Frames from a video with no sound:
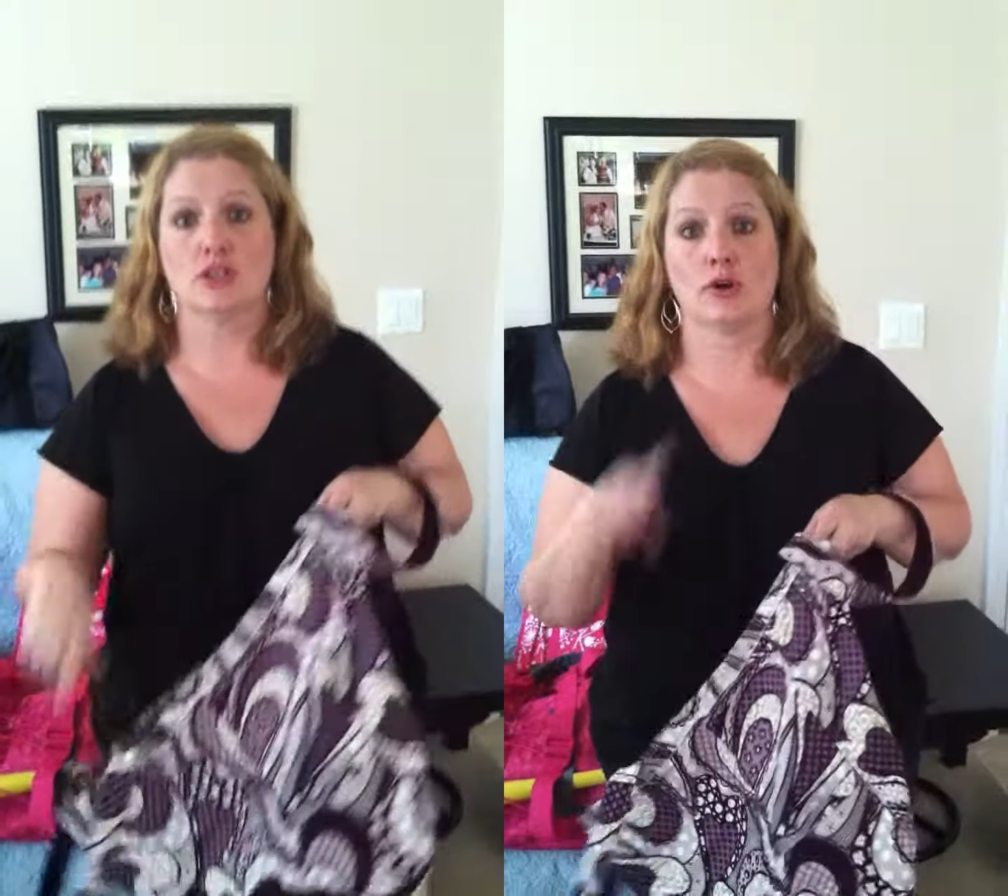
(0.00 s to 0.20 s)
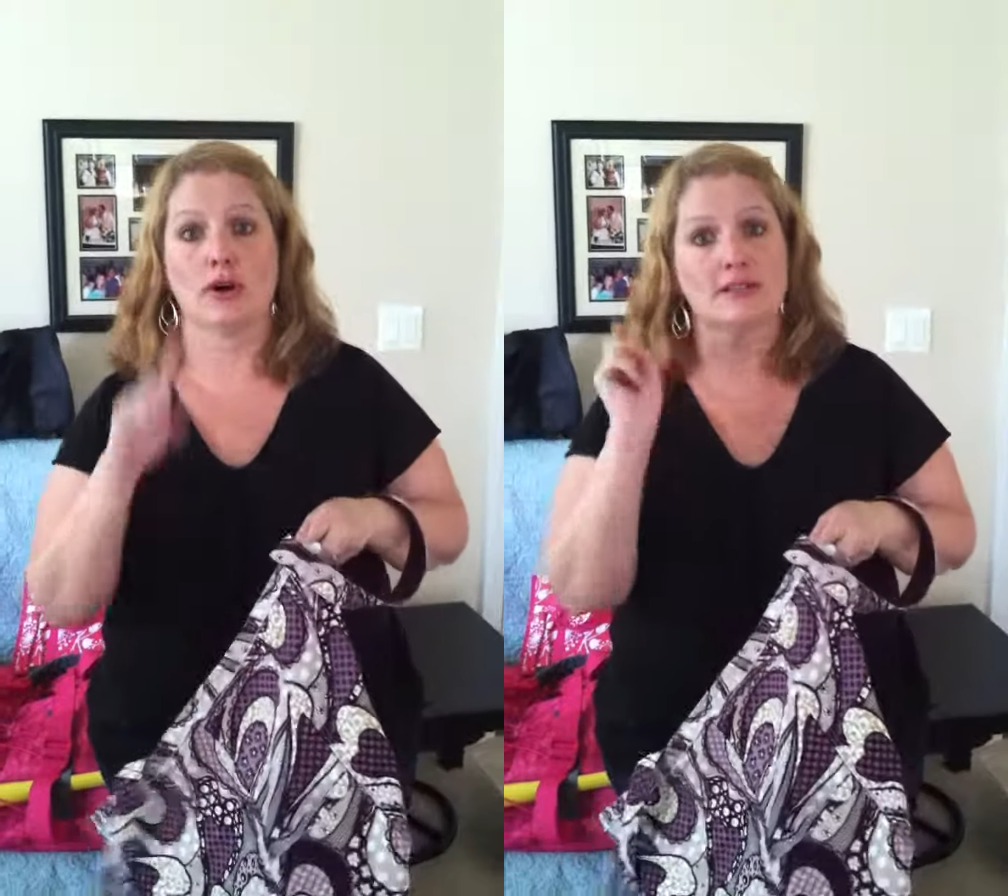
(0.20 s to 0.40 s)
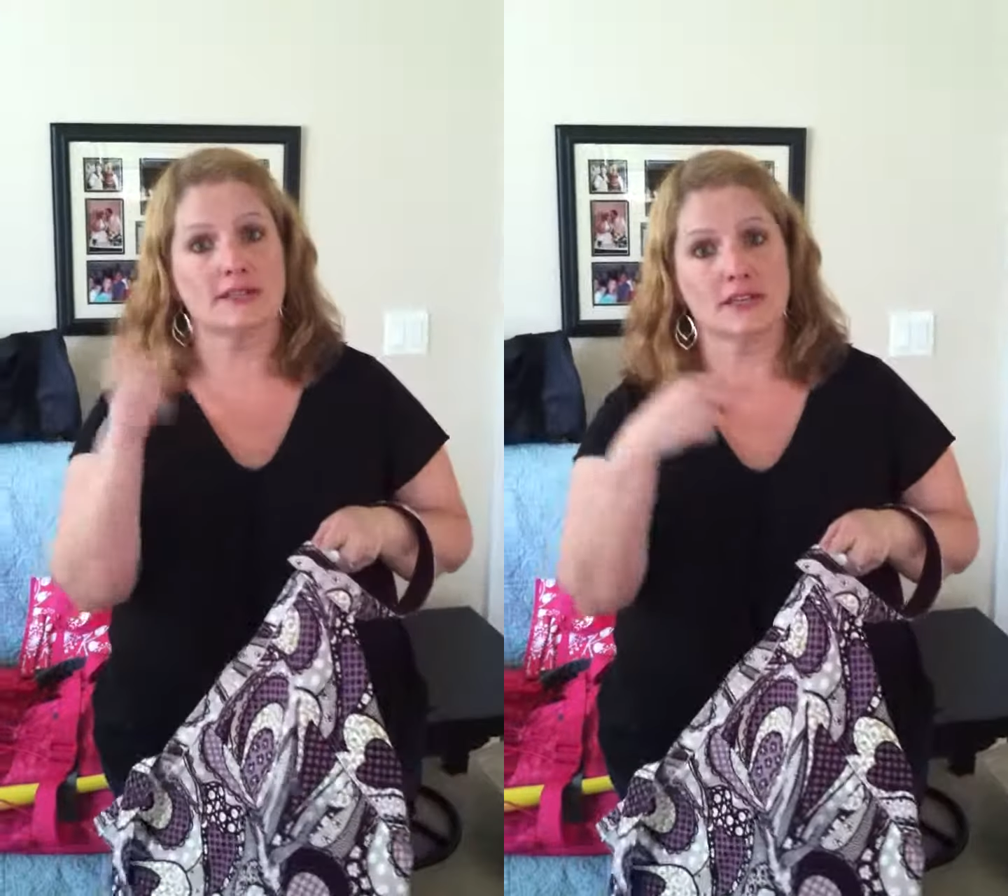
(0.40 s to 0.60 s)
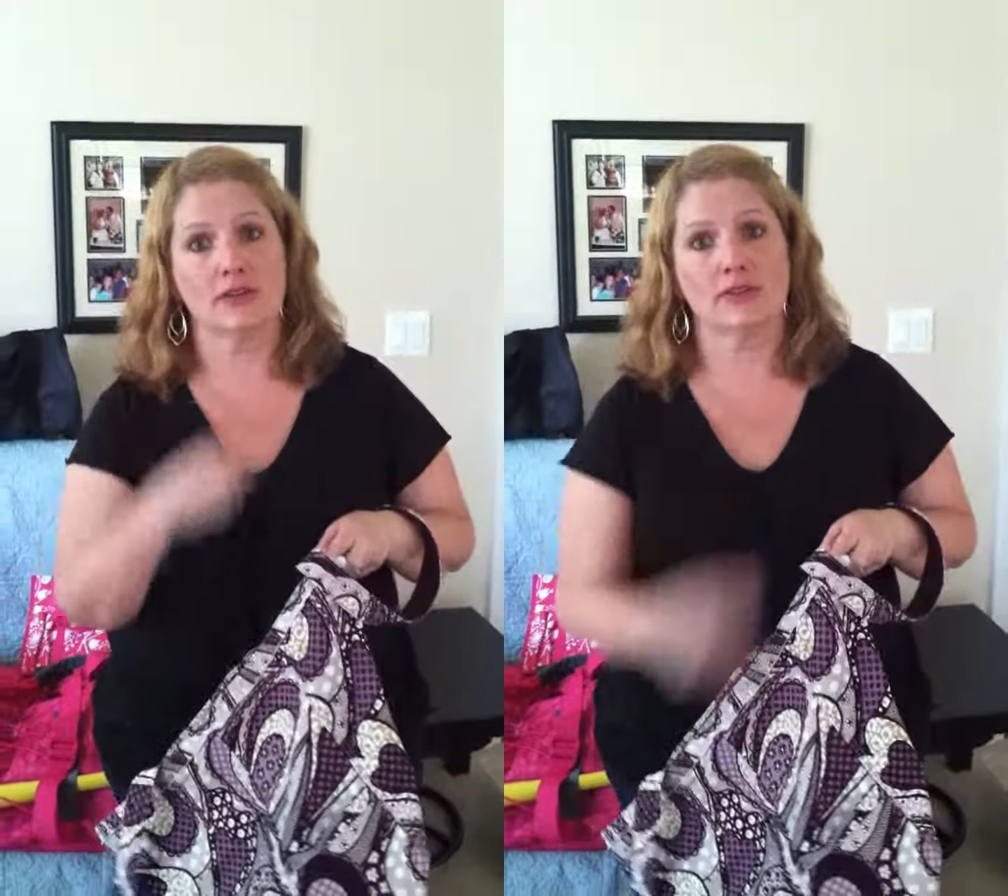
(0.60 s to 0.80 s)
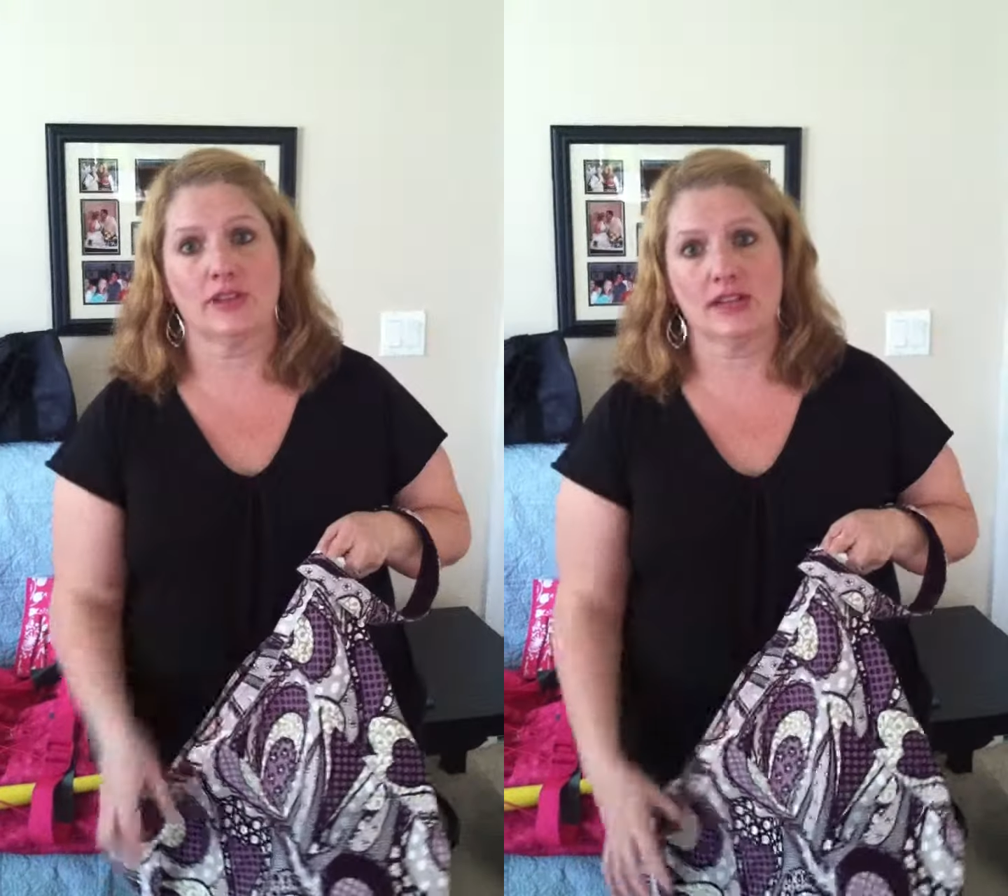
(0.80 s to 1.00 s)
So I'll see
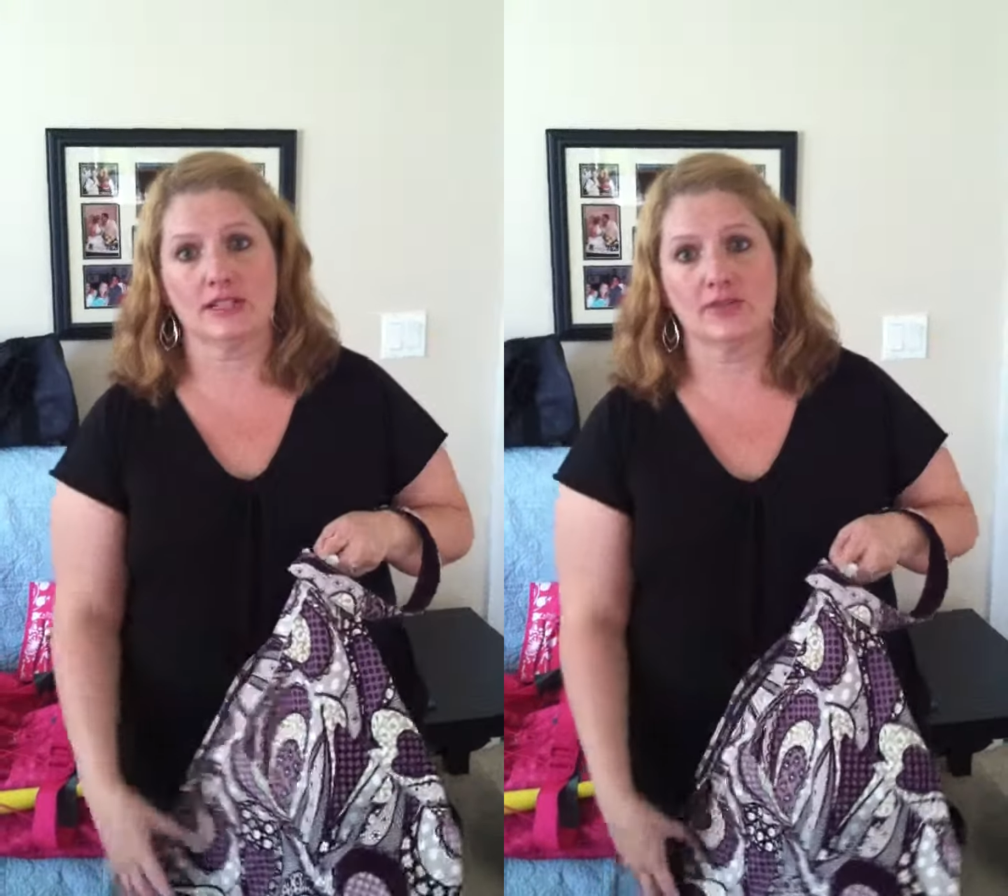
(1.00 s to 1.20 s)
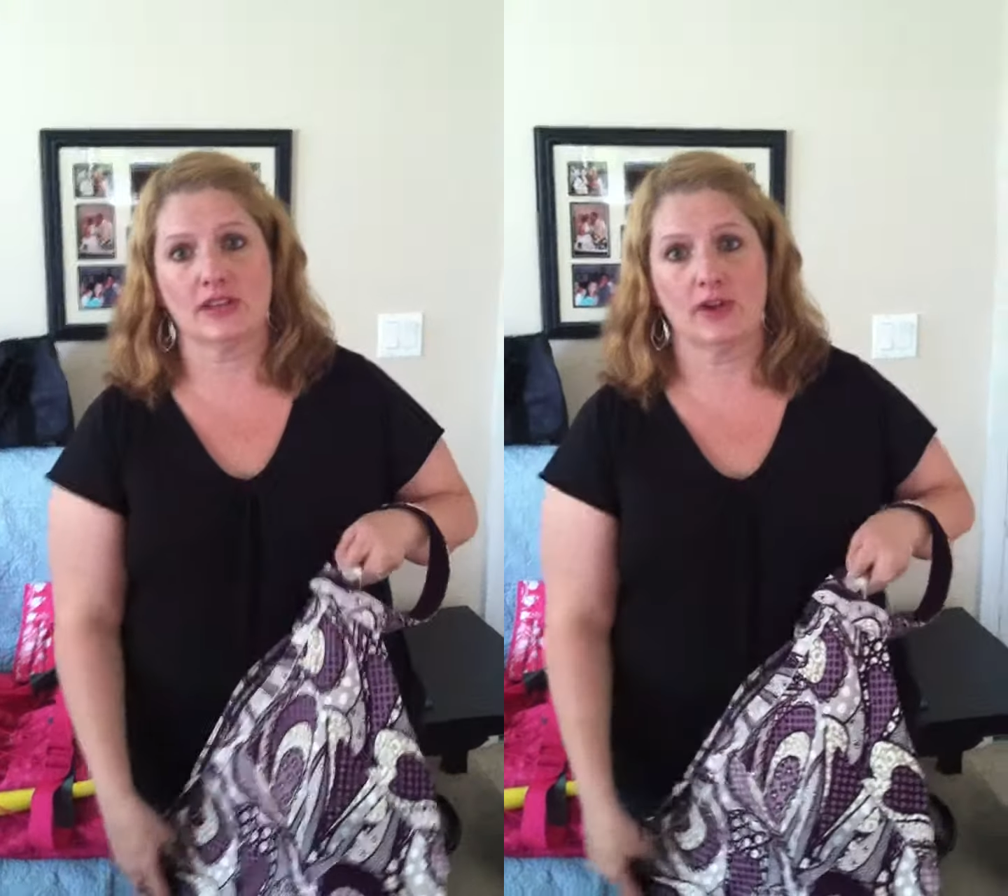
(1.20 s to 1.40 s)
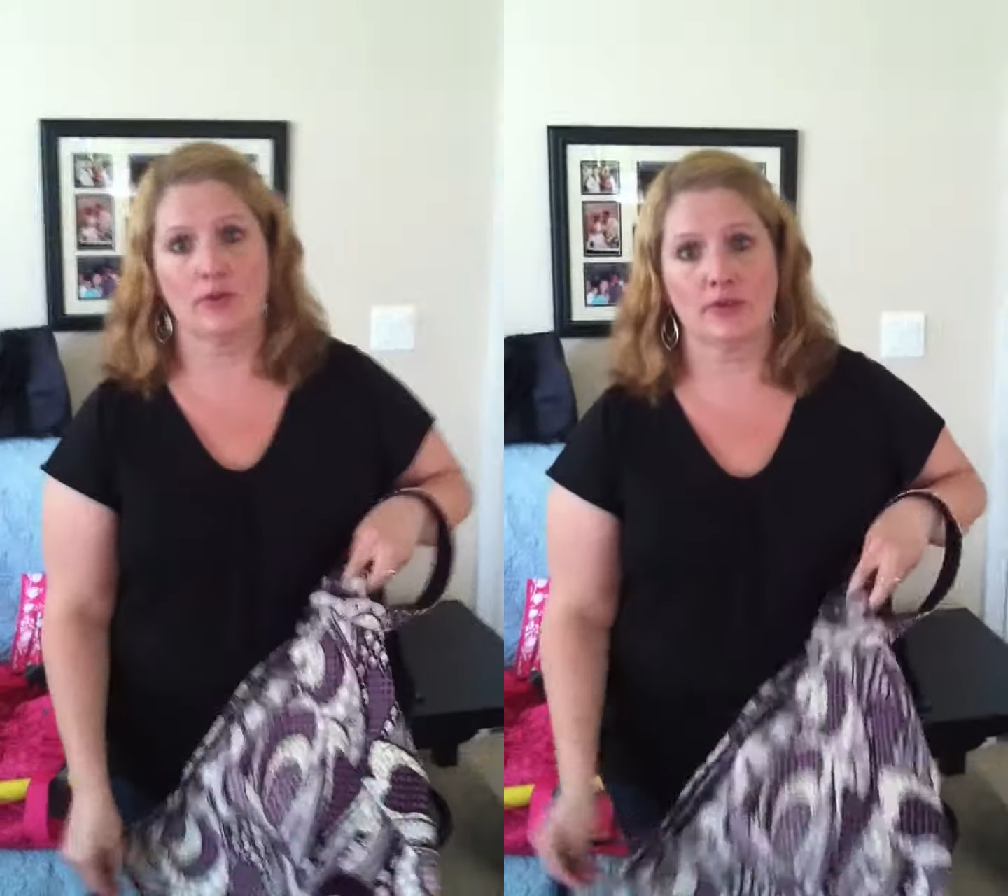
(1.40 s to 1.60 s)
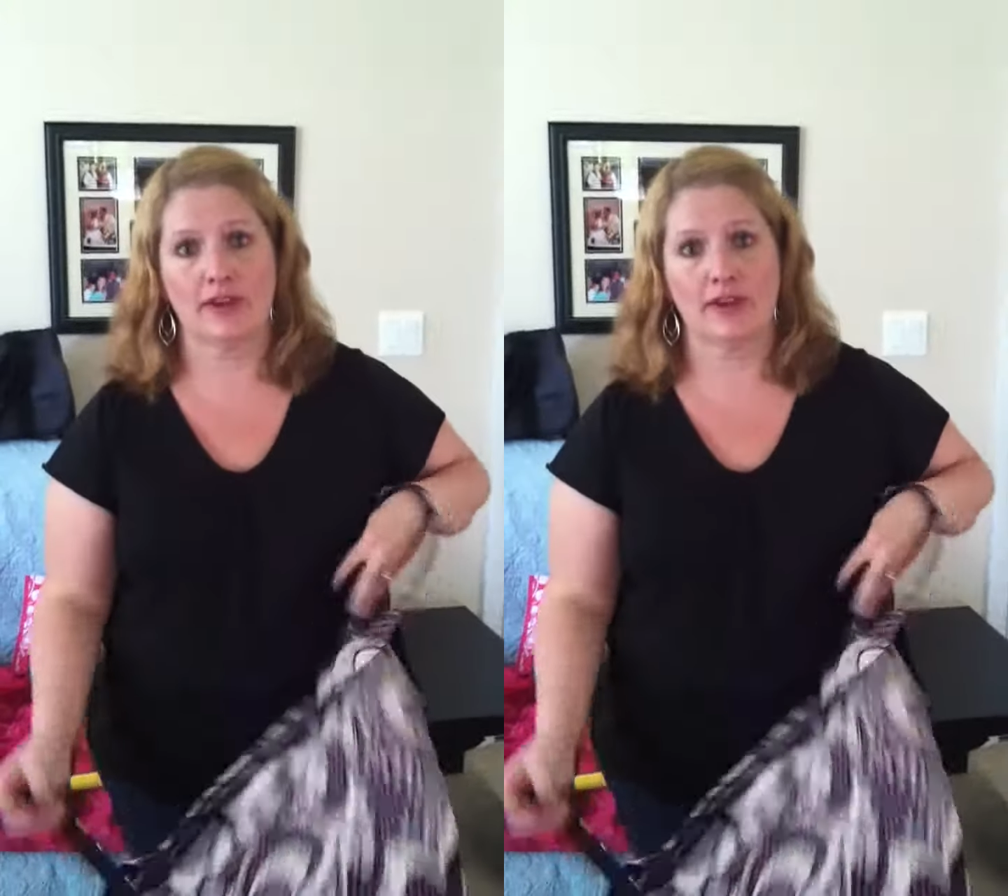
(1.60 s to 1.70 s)
you at the next video.